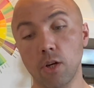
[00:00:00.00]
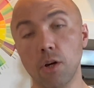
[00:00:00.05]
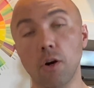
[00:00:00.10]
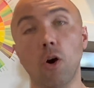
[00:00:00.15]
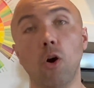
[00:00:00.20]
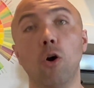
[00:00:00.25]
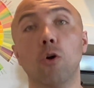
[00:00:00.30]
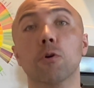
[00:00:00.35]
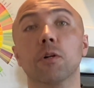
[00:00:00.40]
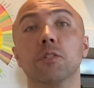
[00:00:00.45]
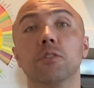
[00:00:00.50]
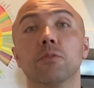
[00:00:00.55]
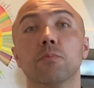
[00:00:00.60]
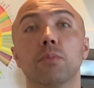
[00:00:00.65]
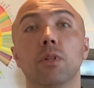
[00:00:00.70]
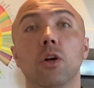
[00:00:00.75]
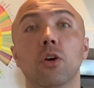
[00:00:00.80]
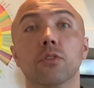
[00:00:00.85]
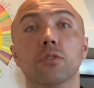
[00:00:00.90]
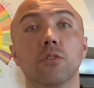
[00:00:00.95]
orange
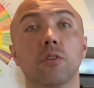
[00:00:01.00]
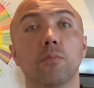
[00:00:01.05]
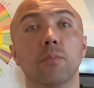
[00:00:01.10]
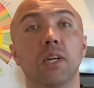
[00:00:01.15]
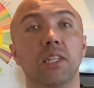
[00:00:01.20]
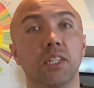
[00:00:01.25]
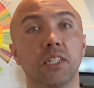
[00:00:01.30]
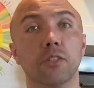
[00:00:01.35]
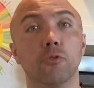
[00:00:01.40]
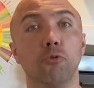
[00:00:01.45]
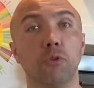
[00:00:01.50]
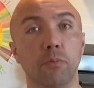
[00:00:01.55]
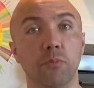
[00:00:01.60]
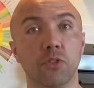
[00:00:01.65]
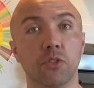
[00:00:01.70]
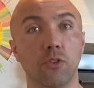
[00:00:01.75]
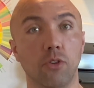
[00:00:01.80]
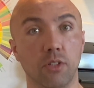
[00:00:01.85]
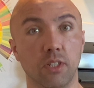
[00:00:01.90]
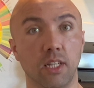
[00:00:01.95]
blossom, and a cream
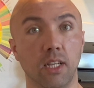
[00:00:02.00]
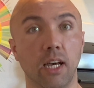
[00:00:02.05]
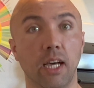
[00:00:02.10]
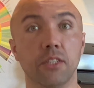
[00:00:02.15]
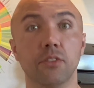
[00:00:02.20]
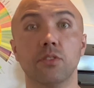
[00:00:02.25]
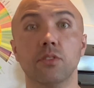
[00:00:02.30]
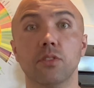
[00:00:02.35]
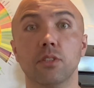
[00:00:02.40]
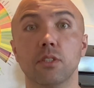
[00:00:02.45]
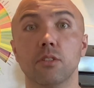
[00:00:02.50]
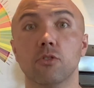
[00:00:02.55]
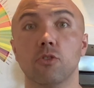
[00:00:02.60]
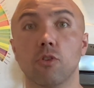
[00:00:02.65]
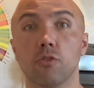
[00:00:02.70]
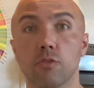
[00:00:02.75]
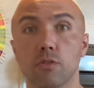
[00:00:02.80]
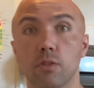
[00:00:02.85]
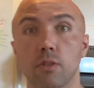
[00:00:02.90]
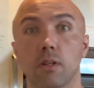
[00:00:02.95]
soda. I'm
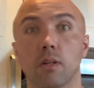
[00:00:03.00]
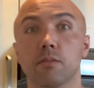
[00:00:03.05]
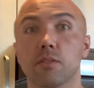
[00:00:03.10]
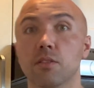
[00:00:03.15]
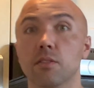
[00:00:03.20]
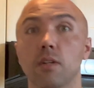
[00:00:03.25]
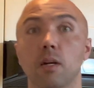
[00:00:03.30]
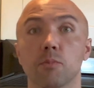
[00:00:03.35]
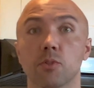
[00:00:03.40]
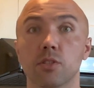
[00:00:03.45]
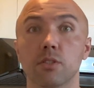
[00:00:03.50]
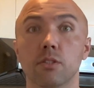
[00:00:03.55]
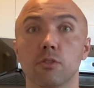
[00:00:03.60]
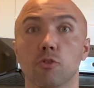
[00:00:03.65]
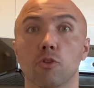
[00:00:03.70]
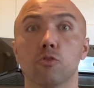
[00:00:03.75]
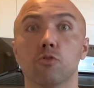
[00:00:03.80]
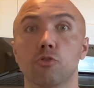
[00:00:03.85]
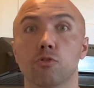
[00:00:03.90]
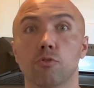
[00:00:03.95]
still
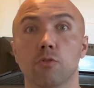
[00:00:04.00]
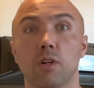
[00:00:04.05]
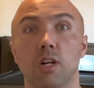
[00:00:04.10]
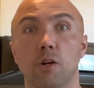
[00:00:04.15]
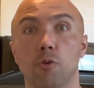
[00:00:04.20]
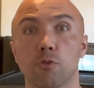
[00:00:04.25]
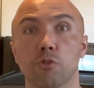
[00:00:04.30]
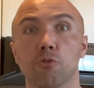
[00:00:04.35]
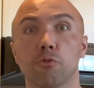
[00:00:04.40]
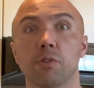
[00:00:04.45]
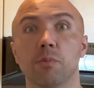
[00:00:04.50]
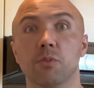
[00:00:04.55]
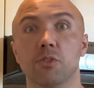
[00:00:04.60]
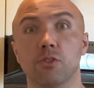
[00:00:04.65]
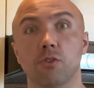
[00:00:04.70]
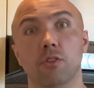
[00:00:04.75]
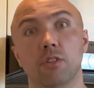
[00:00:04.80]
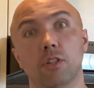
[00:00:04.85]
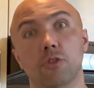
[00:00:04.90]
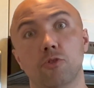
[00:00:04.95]
not sure how cream
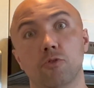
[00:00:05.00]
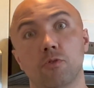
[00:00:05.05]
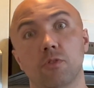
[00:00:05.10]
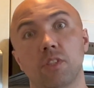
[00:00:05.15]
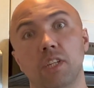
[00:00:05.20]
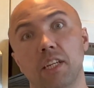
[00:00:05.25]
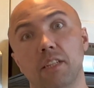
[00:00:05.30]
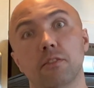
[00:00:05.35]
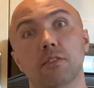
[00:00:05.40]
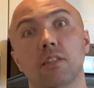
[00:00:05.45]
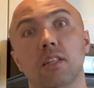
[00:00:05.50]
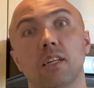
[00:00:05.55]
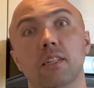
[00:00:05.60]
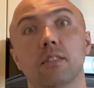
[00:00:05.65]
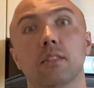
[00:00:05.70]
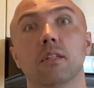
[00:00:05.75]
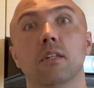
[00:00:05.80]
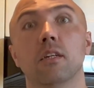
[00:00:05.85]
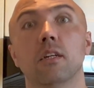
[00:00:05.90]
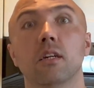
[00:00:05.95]
soda should taste
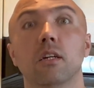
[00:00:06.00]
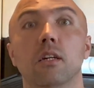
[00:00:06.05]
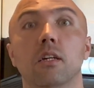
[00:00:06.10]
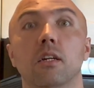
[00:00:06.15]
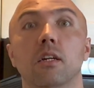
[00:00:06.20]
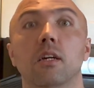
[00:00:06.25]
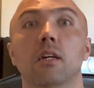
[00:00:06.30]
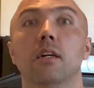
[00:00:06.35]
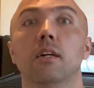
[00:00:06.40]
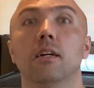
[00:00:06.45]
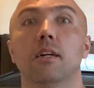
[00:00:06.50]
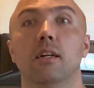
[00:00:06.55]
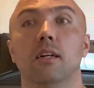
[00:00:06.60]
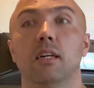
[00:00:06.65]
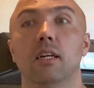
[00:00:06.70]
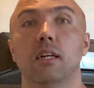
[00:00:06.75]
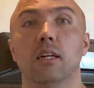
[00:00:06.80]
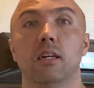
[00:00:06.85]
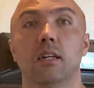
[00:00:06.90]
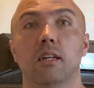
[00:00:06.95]
like.
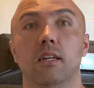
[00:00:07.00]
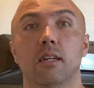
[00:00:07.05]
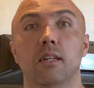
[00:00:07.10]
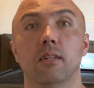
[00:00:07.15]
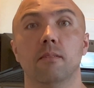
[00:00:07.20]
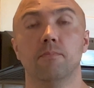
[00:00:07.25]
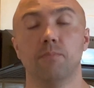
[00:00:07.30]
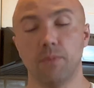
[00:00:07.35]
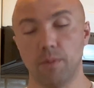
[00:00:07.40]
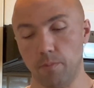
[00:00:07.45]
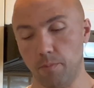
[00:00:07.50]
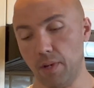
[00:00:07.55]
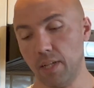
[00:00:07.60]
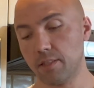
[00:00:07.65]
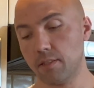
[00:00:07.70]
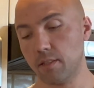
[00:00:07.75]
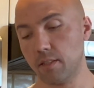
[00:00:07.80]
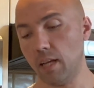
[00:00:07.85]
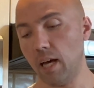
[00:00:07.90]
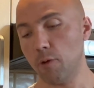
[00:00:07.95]

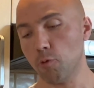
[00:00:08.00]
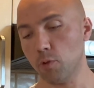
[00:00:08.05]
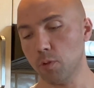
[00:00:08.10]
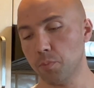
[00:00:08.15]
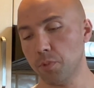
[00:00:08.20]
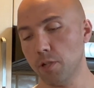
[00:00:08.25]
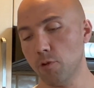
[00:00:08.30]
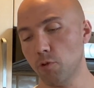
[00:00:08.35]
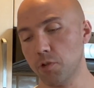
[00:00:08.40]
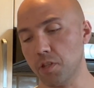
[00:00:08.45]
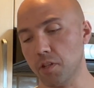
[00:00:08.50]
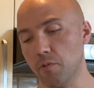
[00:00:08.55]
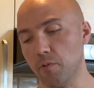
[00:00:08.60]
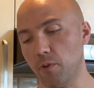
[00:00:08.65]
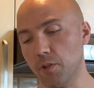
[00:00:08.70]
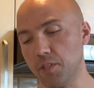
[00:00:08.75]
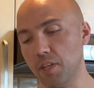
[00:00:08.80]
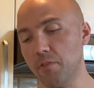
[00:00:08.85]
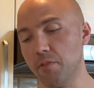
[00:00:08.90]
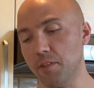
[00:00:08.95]
But I will be
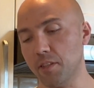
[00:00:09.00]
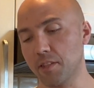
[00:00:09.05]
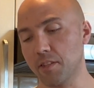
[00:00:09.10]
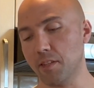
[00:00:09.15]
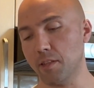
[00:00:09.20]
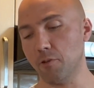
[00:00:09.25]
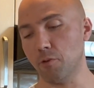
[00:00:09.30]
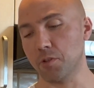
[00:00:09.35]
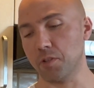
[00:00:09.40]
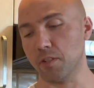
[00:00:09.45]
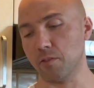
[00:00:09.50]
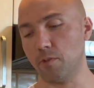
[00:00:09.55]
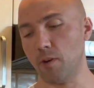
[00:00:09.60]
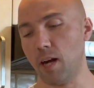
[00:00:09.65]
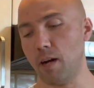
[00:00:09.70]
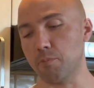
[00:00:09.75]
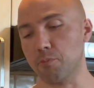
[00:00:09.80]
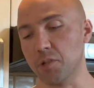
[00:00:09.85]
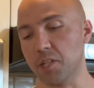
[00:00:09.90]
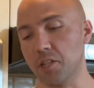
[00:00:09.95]
definitely looking
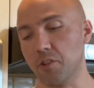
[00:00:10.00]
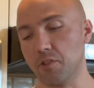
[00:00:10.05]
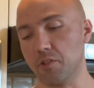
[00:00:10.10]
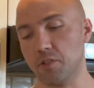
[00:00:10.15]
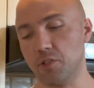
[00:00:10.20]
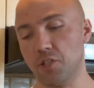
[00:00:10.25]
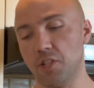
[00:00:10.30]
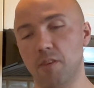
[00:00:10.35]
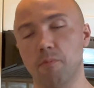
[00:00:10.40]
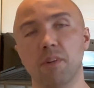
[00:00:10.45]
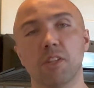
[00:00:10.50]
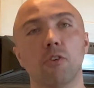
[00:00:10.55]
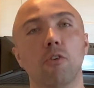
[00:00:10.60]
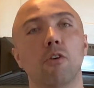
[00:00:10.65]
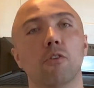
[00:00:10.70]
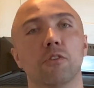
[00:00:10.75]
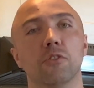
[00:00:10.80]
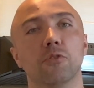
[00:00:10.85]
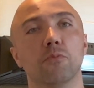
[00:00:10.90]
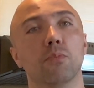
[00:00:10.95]
for apricot jam and
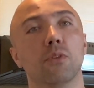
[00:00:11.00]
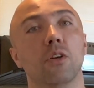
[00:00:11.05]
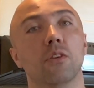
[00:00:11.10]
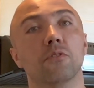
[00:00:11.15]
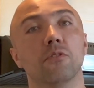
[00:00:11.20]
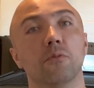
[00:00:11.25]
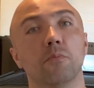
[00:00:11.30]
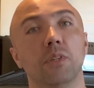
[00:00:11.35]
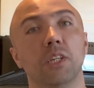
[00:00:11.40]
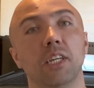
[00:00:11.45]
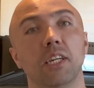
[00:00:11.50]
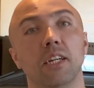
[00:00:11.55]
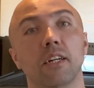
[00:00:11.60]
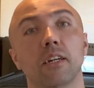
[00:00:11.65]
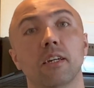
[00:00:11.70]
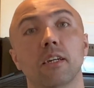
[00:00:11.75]
orange blossom here.